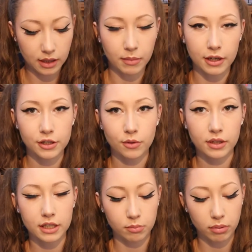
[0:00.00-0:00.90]
I'm not sure
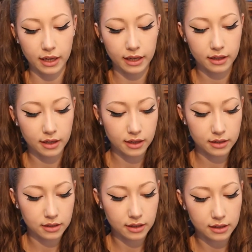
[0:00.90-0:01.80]
what this plant thing
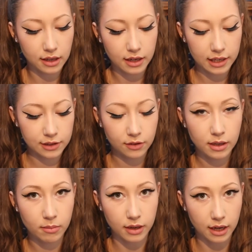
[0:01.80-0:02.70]
is that he's got next to
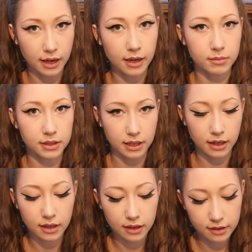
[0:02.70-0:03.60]
him, but I am
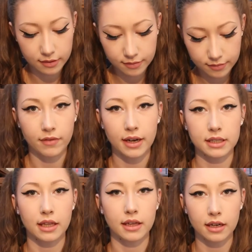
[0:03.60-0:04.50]
digging it fact,
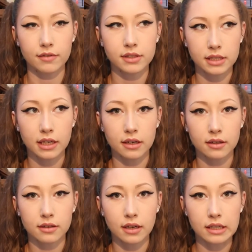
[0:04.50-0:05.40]
I think I've
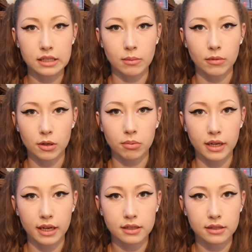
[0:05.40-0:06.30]
seen a similar
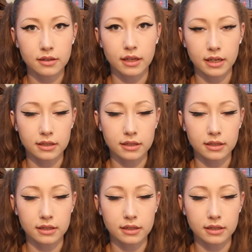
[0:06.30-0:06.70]
plant that